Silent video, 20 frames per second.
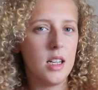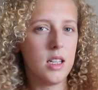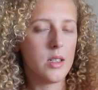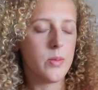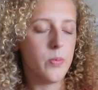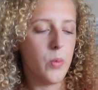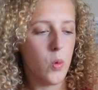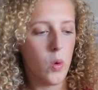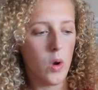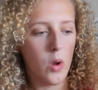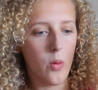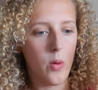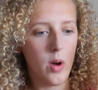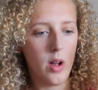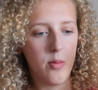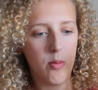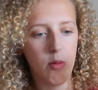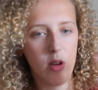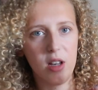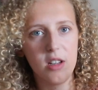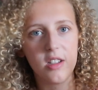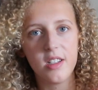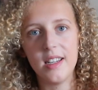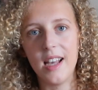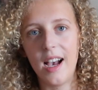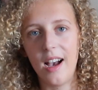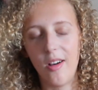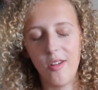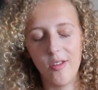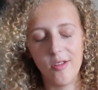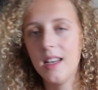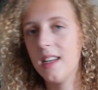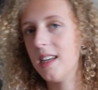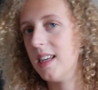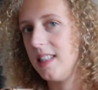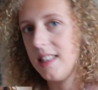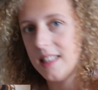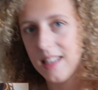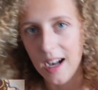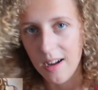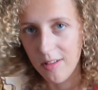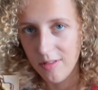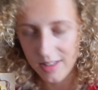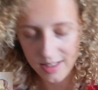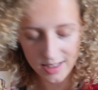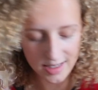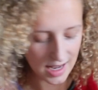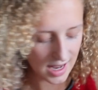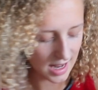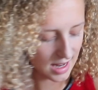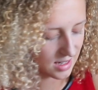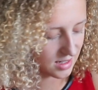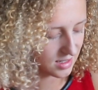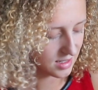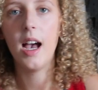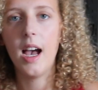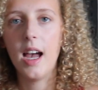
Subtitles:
smaller one which now is downstairs.